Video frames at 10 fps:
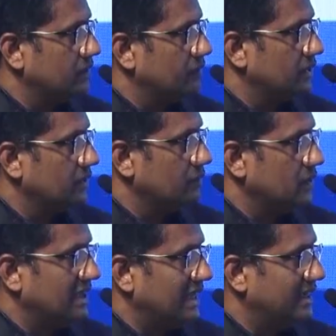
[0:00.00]
we
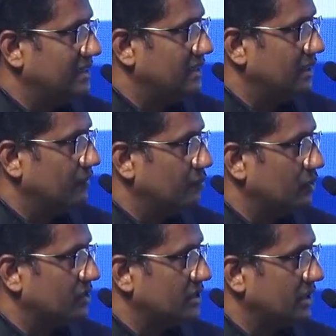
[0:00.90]
have dilated, and we put a
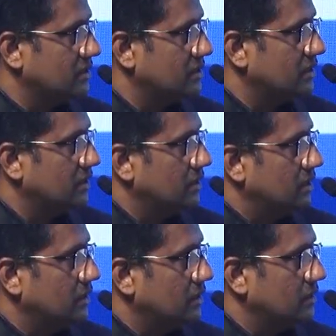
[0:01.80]
stent,
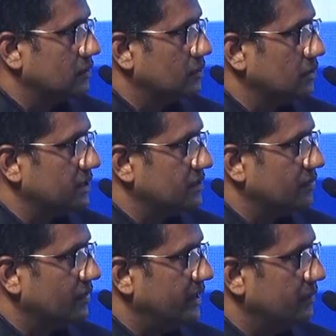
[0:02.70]
so that is
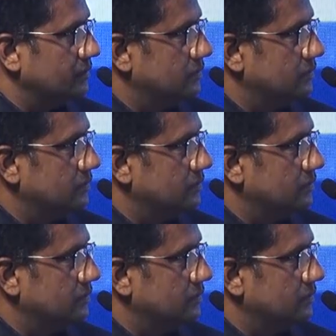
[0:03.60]
fine.